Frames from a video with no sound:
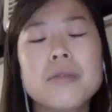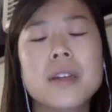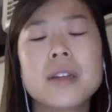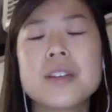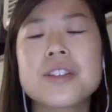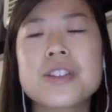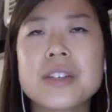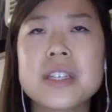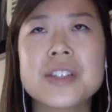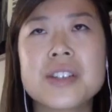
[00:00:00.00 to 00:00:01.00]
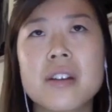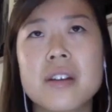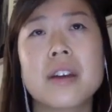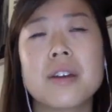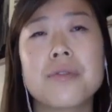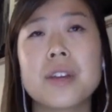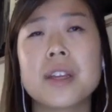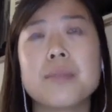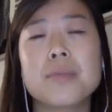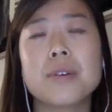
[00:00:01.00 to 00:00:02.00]
initially started
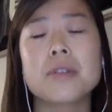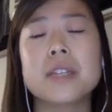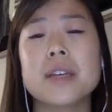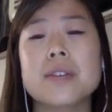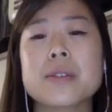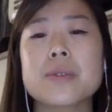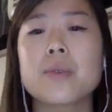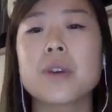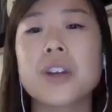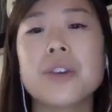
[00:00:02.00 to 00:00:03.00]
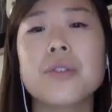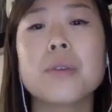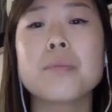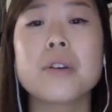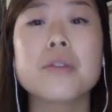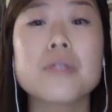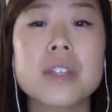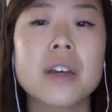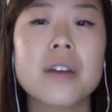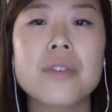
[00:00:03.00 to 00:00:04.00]
covering the protests, were you
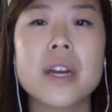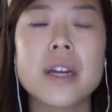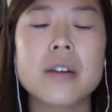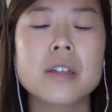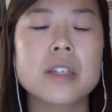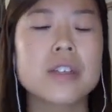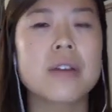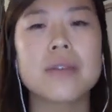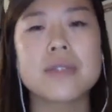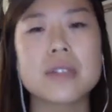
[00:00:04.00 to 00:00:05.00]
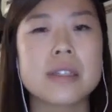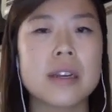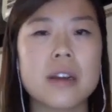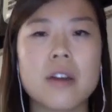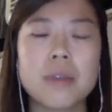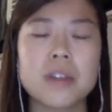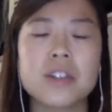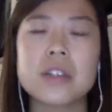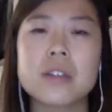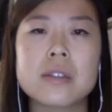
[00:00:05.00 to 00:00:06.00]
approached to cover it or did you have to send out
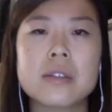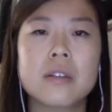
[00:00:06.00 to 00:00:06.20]
pitches?